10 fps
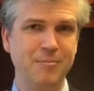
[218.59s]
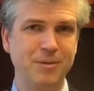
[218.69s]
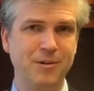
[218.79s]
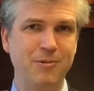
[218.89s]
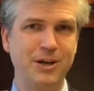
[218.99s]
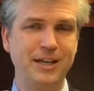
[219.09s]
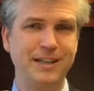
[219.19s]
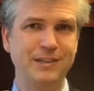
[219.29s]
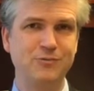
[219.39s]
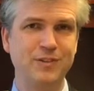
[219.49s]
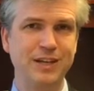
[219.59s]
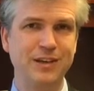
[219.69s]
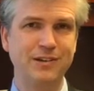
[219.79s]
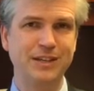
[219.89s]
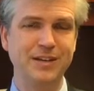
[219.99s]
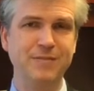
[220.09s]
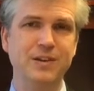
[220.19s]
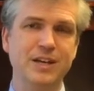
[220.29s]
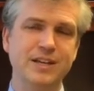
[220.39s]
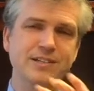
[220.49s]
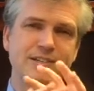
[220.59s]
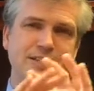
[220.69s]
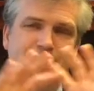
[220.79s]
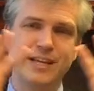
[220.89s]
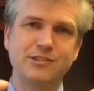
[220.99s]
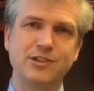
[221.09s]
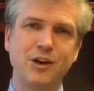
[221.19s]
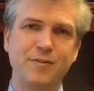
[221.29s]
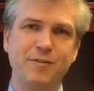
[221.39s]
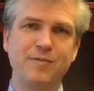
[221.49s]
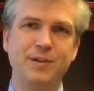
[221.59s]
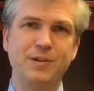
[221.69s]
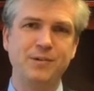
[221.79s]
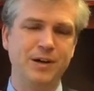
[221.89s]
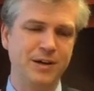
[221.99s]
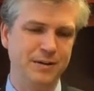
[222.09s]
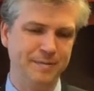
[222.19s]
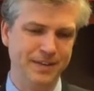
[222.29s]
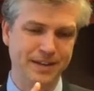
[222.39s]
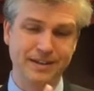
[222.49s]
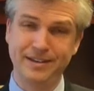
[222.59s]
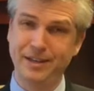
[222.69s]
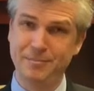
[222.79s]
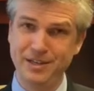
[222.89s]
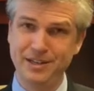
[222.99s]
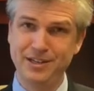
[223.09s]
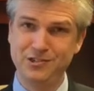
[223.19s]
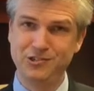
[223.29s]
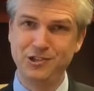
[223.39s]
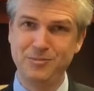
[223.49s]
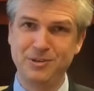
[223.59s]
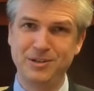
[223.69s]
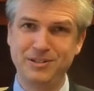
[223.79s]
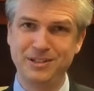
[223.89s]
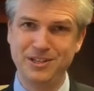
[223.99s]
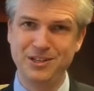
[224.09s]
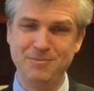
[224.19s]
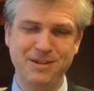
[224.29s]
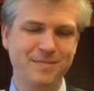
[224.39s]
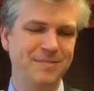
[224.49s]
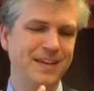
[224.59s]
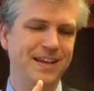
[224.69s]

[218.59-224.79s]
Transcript: but I wanted in this video to give you just a nice overview of got to be a consumer, a human,